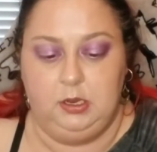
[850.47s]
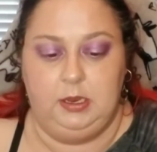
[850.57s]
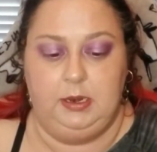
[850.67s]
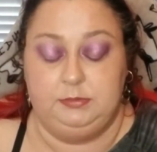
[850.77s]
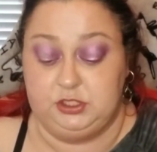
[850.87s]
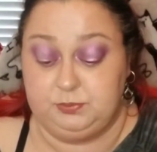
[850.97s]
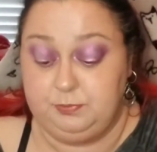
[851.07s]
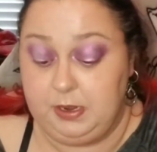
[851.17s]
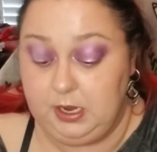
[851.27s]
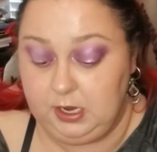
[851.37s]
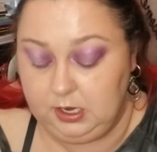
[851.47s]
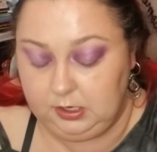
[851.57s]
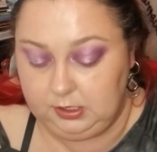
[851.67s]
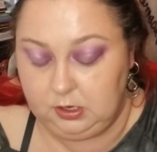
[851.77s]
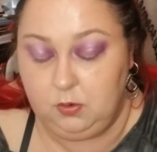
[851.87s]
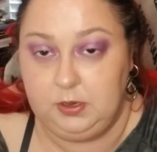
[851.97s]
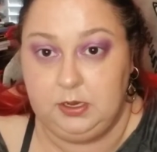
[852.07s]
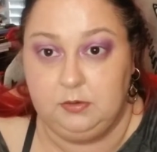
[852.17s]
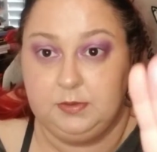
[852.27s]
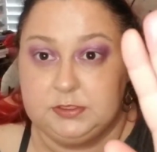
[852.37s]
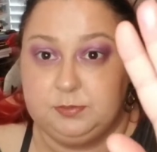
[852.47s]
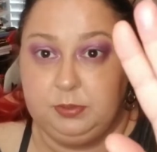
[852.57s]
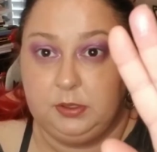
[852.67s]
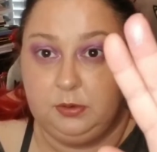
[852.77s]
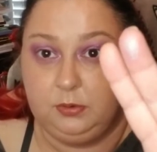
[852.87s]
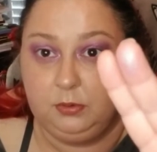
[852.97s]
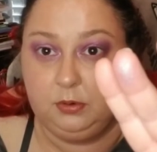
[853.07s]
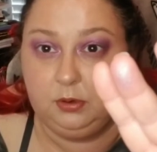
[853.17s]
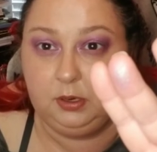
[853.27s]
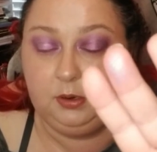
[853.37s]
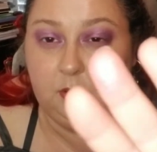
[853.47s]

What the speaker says: And I'm just barely going in on this blue. I